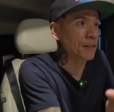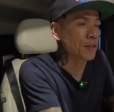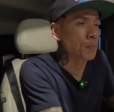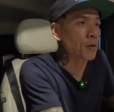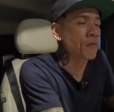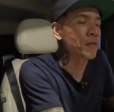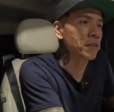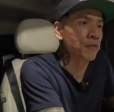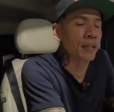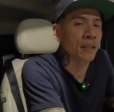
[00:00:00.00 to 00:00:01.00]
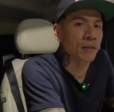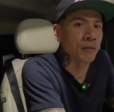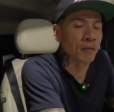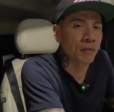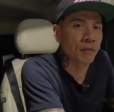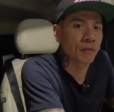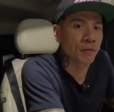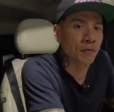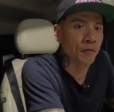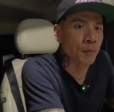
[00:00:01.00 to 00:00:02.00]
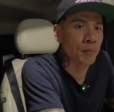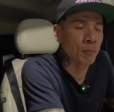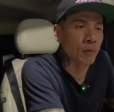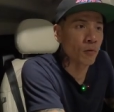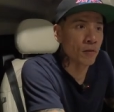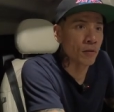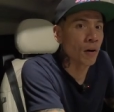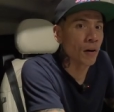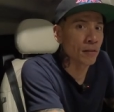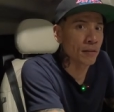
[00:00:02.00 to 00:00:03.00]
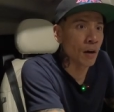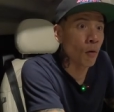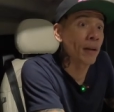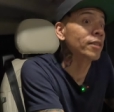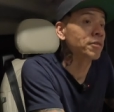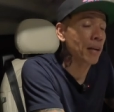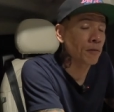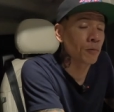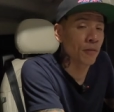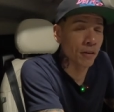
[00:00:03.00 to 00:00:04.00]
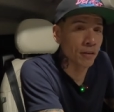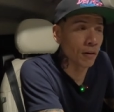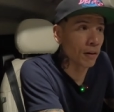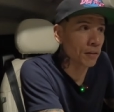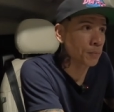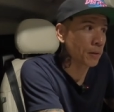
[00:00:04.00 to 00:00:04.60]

is the perfect vehicle for people with dogs that want to travel with their dogs,